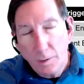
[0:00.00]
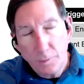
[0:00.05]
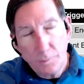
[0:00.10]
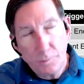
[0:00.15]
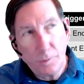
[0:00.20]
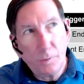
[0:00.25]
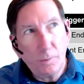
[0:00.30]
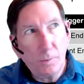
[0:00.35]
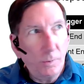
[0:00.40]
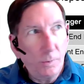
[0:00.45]

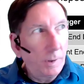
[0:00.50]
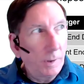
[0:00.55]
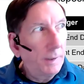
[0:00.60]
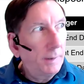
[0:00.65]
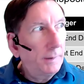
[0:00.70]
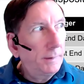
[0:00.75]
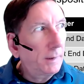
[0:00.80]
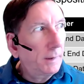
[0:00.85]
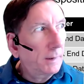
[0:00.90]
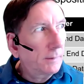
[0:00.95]
So
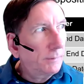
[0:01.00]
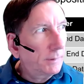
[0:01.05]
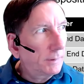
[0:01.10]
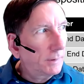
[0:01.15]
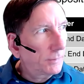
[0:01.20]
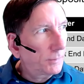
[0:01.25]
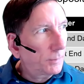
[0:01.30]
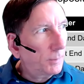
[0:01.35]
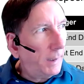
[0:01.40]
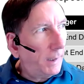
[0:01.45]
think of it
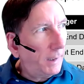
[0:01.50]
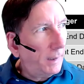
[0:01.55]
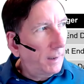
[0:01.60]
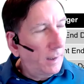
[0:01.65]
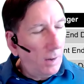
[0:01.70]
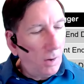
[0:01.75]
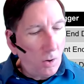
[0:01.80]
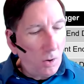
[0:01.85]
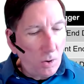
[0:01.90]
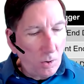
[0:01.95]
this way.
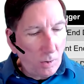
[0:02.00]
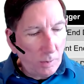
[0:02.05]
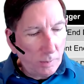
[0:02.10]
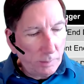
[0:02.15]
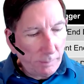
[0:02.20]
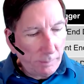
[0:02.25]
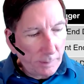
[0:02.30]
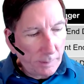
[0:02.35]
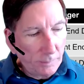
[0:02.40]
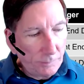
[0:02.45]
All
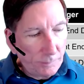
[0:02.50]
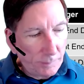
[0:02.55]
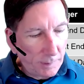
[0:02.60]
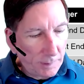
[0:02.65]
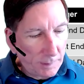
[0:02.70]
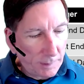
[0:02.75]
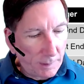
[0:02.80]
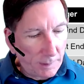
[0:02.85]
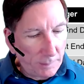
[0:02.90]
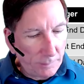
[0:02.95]
the records in
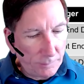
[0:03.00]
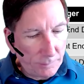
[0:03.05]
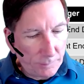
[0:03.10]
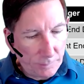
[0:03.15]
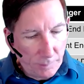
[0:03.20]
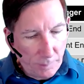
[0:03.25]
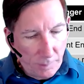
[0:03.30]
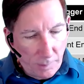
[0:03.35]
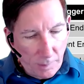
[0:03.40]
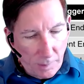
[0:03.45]
a
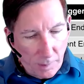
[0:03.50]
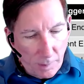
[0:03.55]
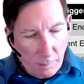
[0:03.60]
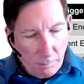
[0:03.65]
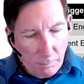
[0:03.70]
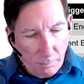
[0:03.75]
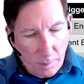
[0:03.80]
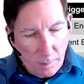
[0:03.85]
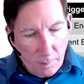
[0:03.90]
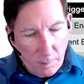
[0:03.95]
case
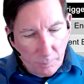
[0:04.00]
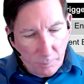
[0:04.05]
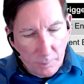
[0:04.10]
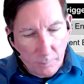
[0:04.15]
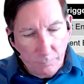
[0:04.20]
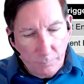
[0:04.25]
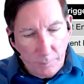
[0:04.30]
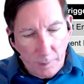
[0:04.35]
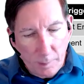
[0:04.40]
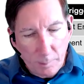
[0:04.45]
are on a
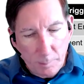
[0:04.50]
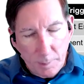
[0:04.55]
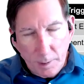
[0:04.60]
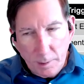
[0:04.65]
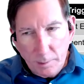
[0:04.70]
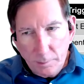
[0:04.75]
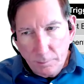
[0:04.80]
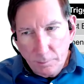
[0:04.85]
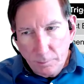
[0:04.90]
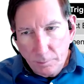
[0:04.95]
conveyor
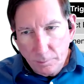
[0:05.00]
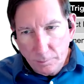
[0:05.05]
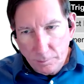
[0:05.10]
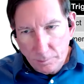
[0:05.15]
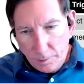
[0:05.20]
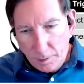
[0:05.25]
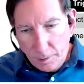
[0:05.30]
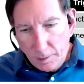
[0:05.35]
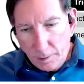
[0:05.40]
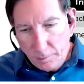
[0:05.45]
belt,
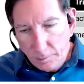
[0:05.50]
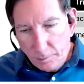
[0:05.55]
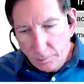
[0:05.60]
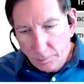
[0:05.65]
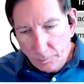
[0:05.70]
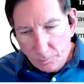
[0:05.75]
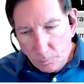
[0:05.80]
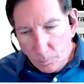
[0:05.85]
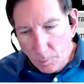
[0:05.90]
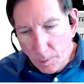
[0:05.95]
10
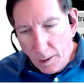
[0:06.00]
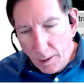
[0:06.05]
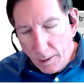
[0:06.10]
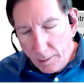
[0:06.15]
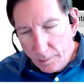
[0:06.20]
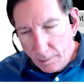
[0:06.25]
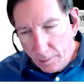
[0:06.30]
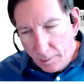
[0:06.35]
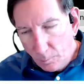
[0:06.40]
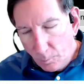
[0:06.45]
years
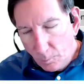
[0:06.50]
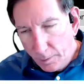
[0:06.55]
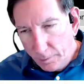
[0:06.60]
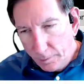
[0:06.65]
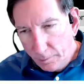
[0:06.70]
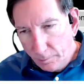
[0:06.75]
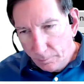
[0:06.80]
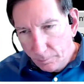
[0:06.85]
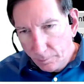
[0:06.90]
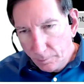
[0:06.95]
wide, and when
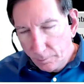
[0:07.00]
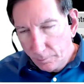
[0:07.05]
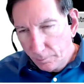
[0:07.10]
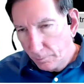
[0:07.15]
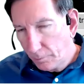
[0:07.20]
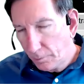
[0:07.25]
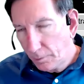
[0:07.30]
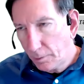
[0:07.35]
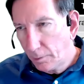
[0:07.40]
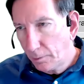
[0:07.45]
the
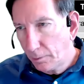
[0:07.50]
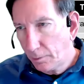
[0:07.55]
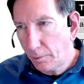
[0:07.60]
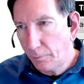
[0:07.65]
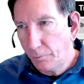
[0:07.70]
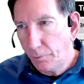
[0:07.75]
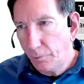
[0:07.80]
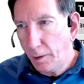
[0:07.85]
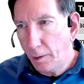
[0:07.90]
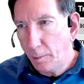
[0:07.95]

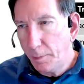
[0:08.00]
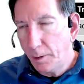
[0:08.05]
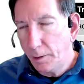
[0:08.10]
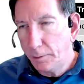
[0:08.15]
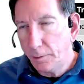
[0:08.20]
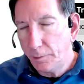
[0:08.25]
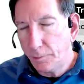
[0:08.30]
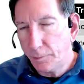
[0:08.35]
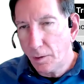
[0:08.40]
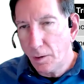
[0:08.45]
conveyor
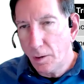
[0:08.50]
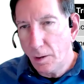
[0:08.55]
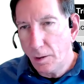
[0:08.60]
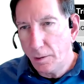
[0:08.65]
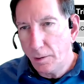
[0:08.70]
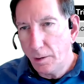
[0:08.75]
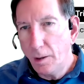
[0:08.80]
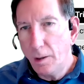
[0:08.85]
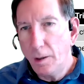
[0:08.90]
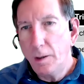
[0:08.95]
belt has
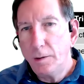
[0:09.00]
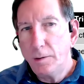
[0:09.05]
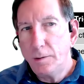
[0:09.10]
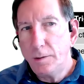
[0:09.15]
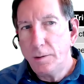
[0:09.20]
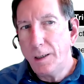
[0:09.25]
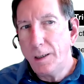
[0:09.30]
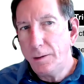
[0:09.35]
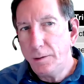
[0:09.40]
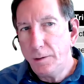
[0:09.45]
gone
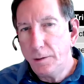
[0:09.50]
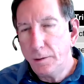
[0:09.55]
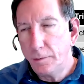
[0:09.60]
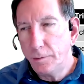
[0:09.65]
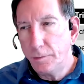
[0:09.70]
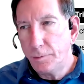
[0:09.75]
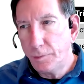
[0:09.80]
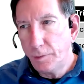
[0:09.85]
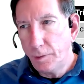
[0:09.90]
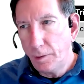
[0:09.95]
10
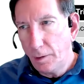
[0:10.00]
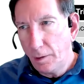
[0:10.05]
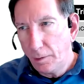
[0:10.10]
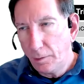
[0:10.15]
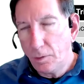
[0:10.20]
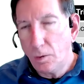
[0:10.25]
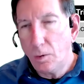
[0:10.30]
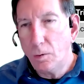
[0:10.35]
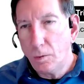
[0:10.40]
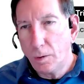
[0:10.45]
years,
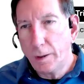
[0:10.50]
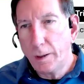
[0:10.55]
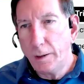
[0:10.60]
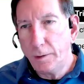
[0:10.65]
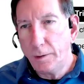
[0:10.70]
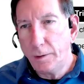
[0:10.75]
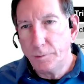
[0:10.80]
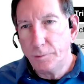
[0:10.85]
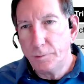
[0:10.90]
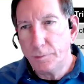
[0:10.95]
the whole
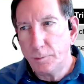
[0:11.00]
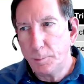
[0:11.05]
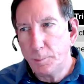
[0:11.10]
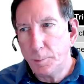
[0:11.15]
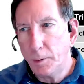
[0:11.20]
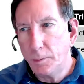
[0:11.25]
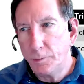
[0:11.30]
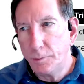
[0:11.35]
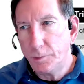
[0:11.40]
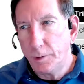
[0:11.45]
case is
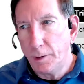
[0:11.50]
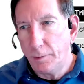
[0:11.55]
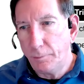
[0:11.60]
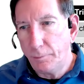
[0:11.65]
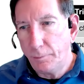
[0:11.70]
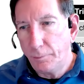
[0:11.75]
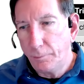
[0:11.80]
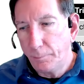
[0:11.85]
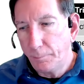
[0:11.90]
disposed of.